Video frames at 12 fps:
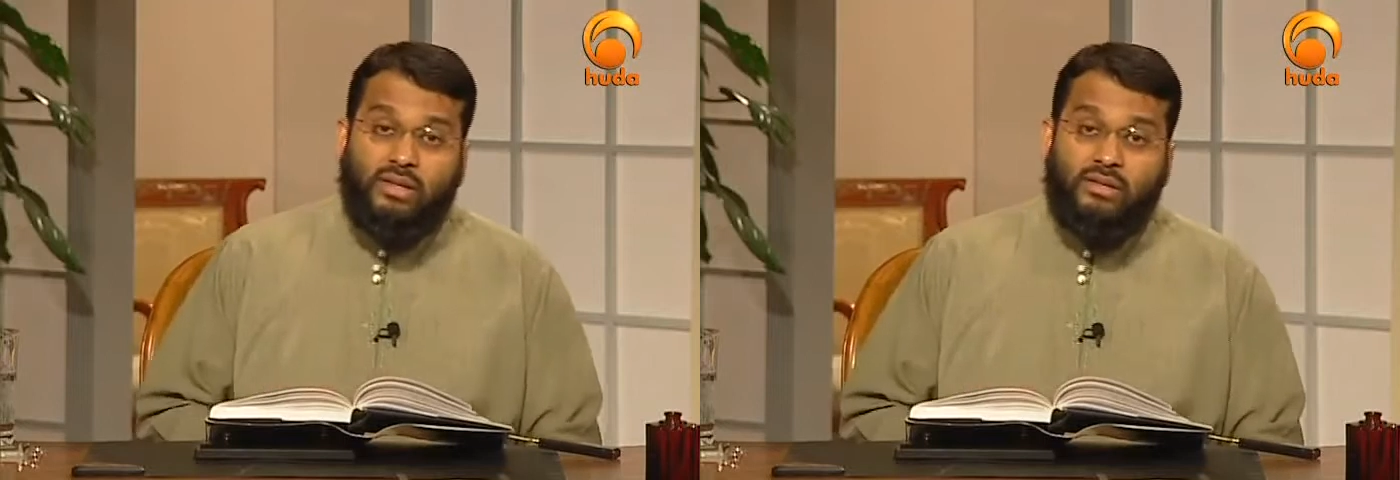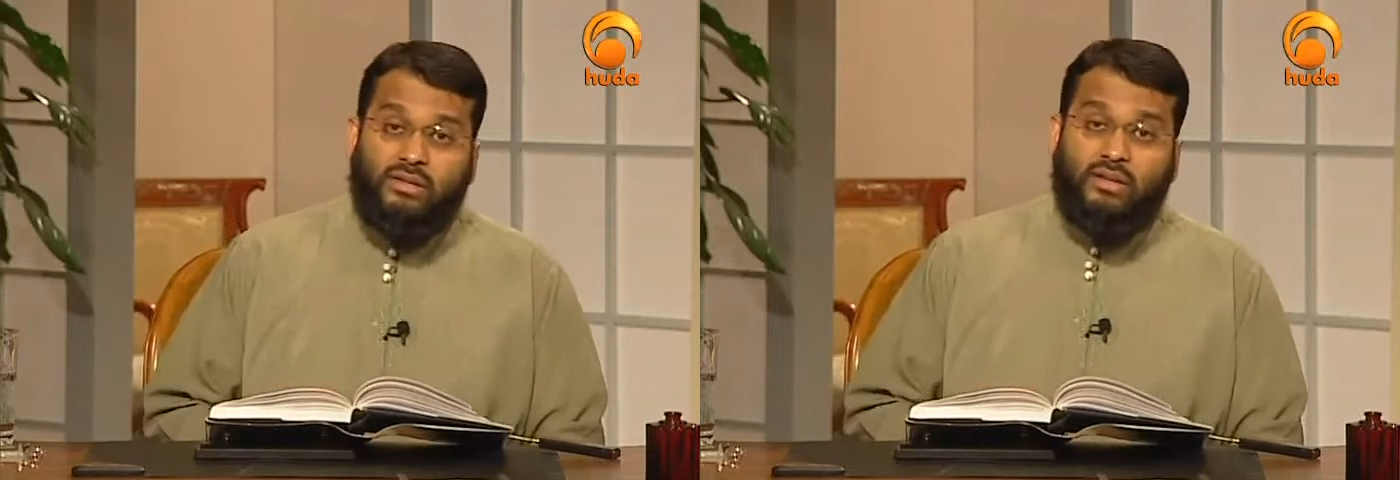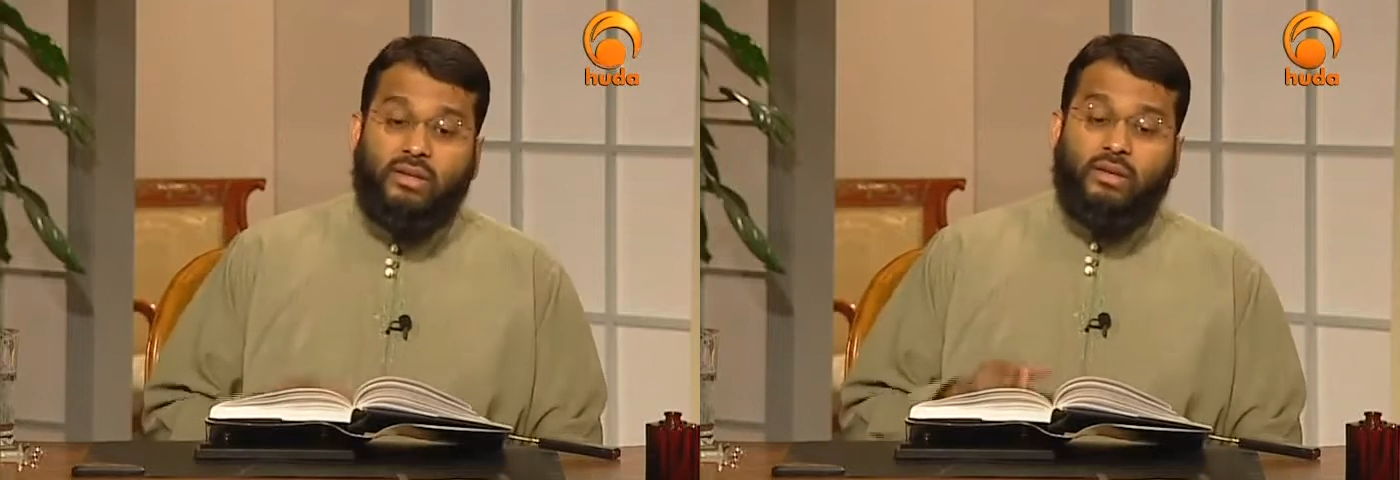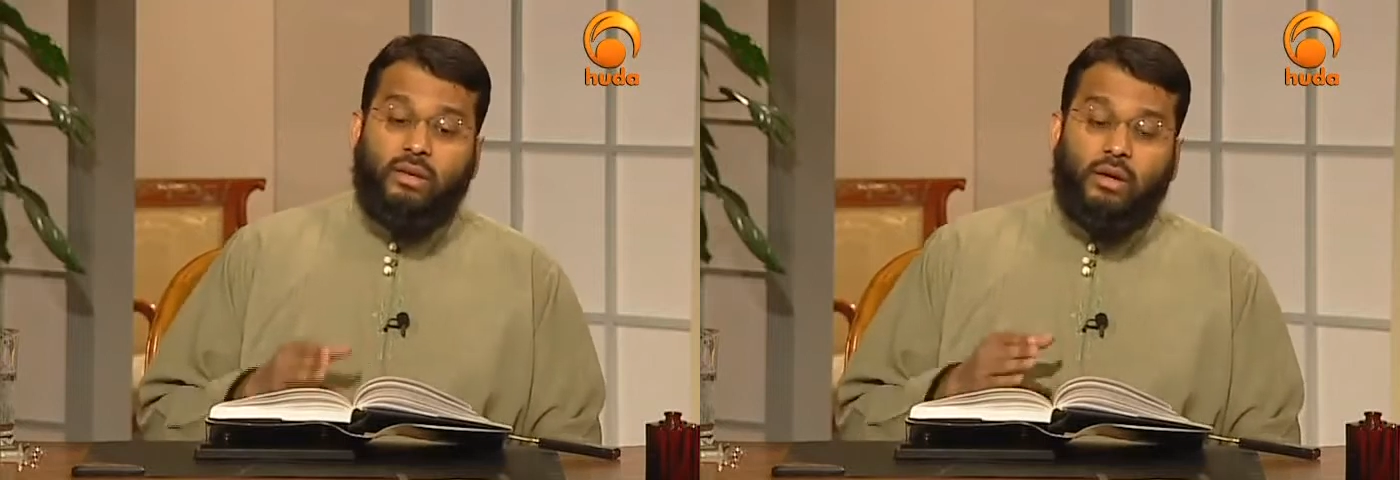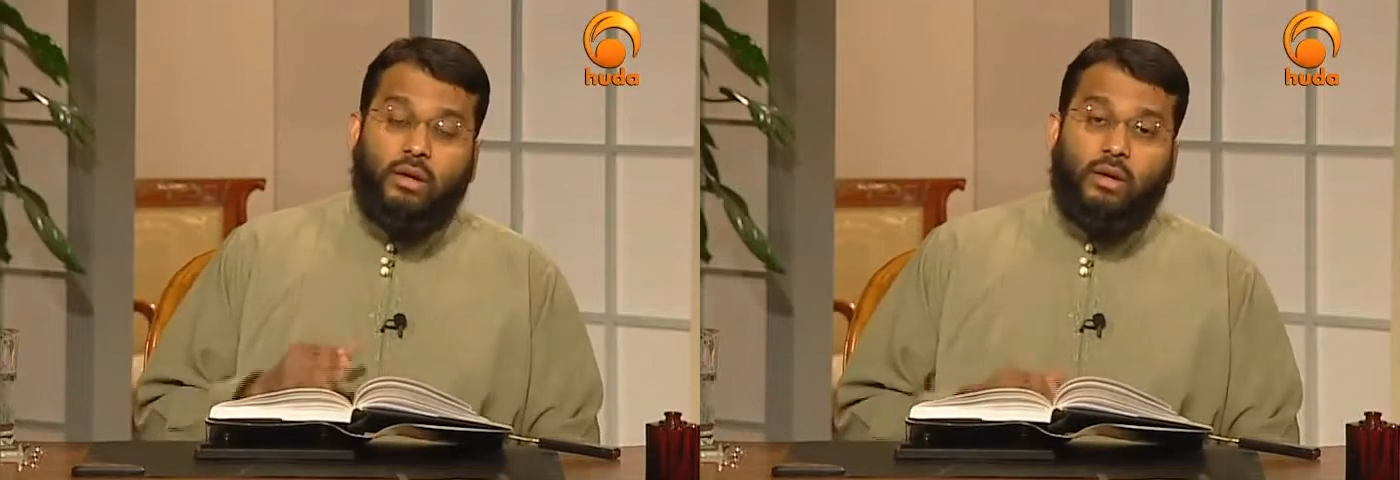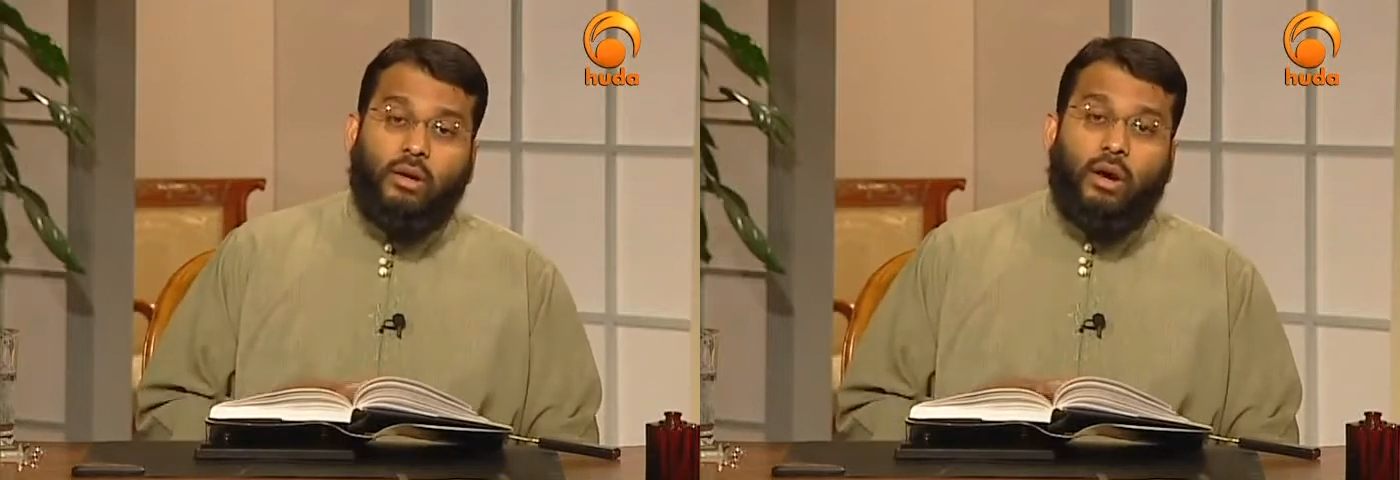is the
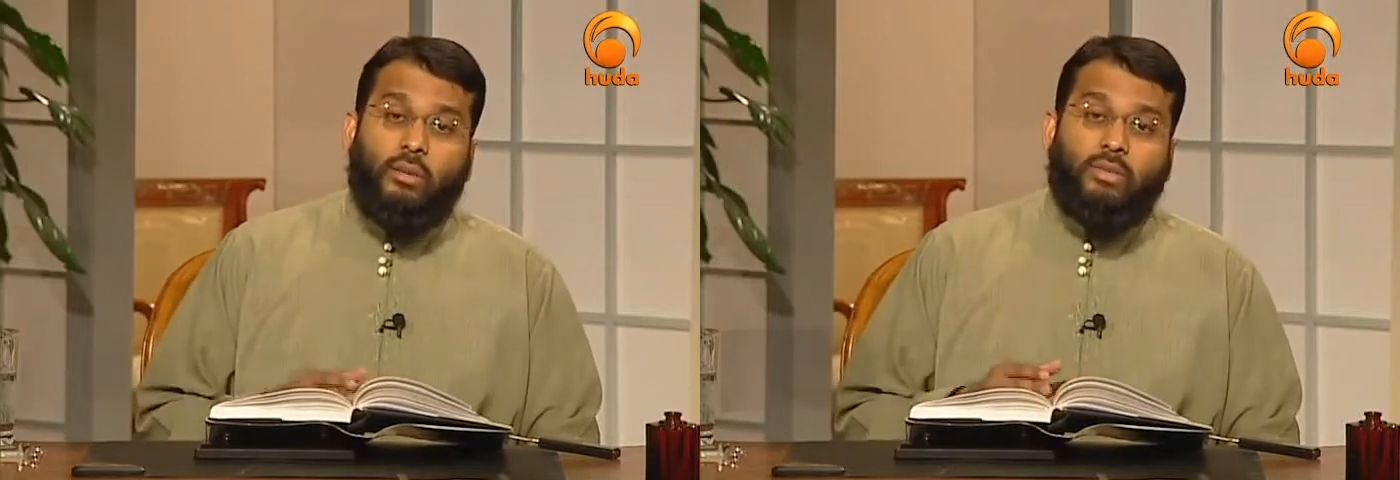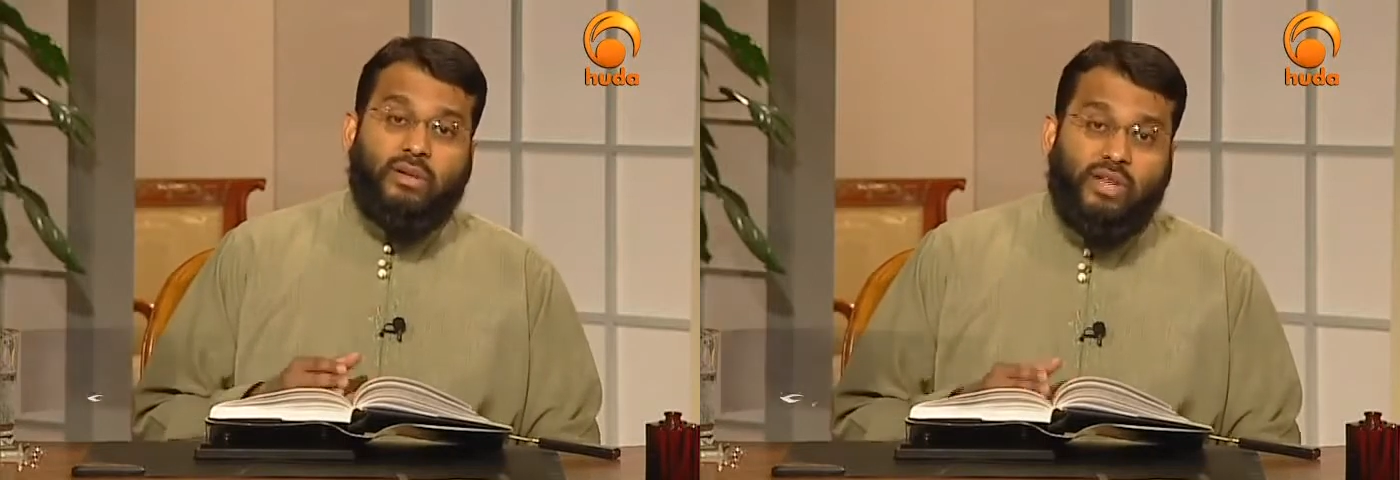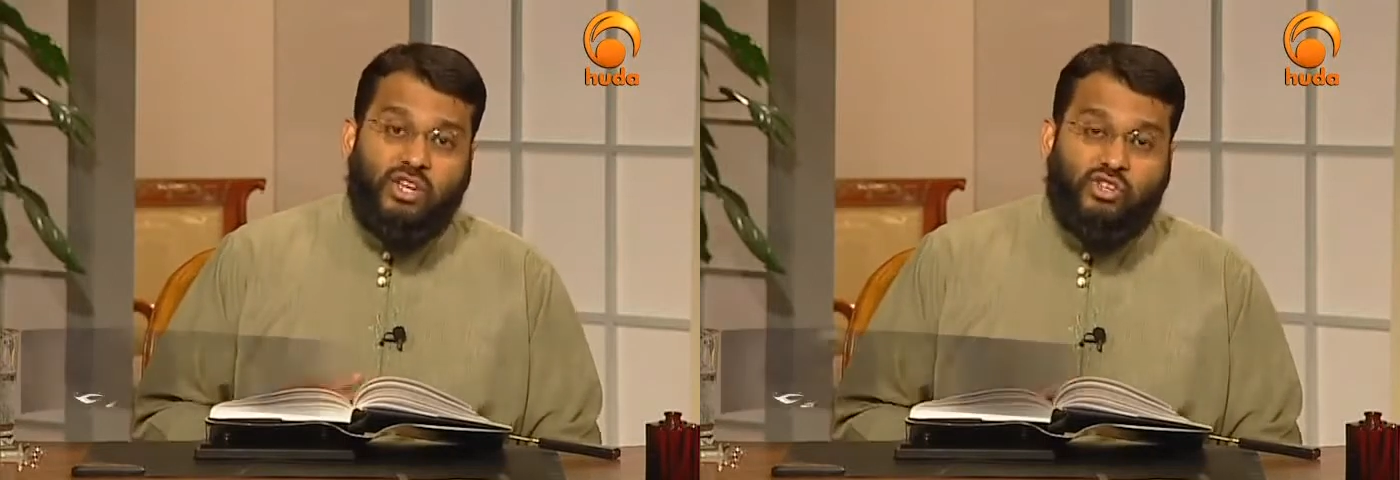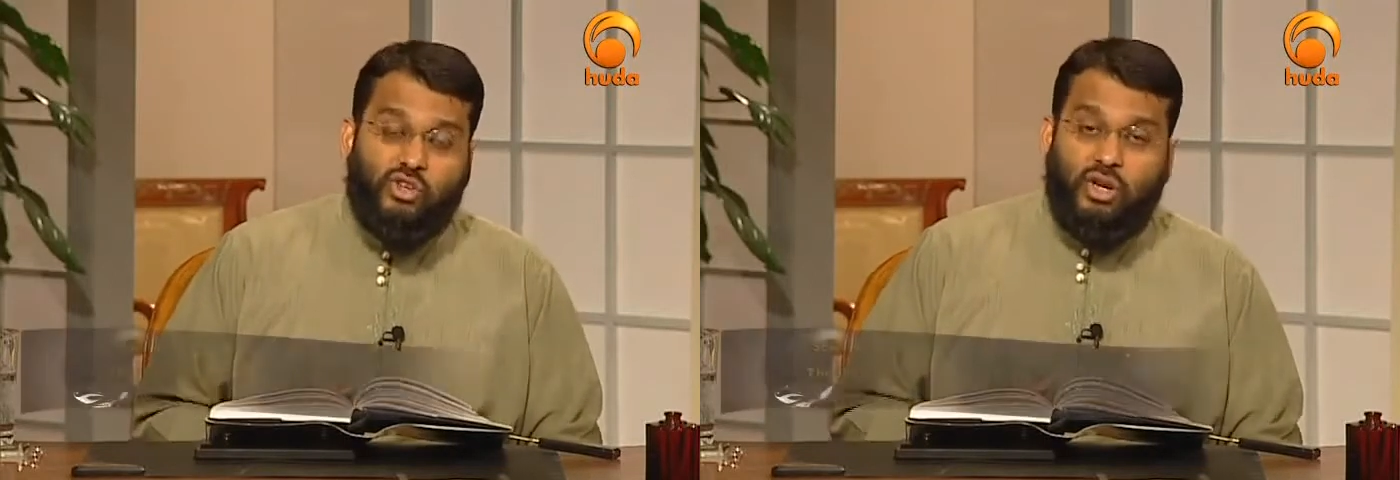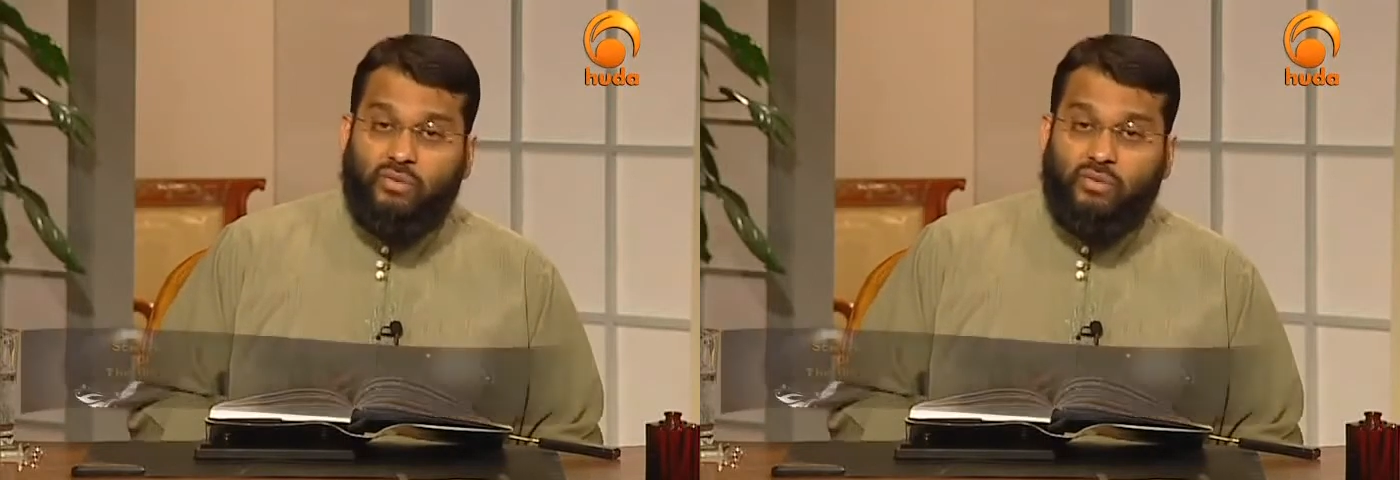compilation